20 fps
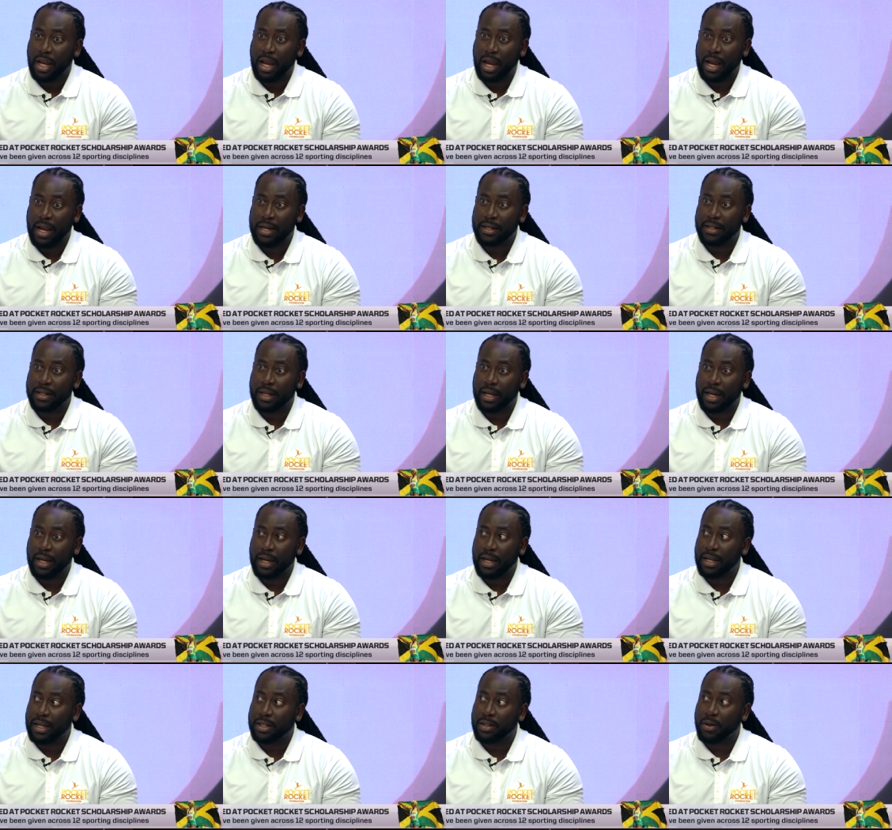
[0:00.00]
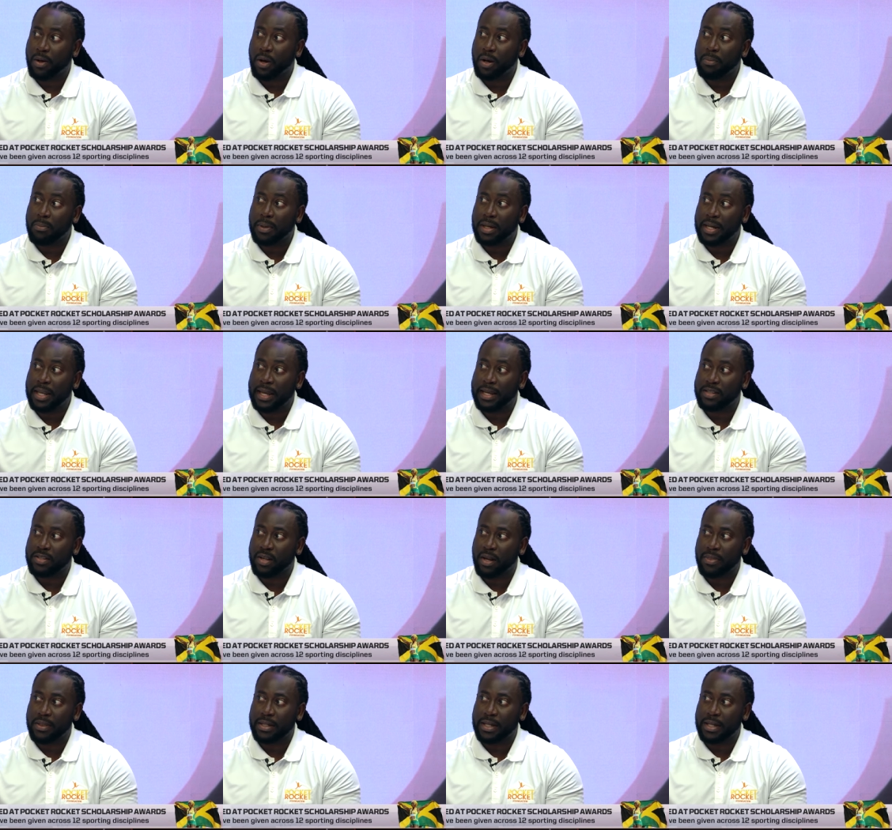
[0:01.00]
and uh, it culminates on the